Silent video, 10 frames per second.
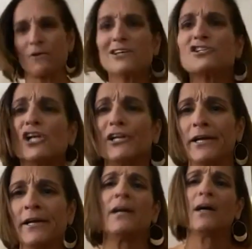Russian.
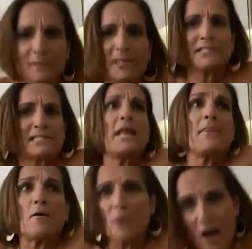I mean, it's in them.